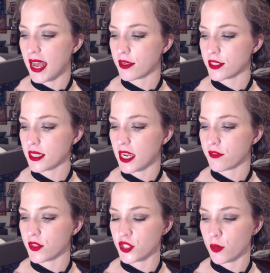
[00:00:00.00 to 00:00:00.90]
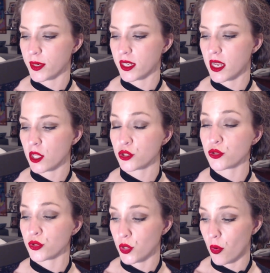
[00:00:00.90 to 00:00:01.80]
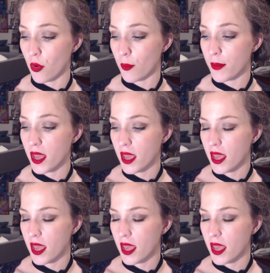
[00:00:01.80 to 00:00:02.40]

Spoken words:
outside of the dominant cultural norm.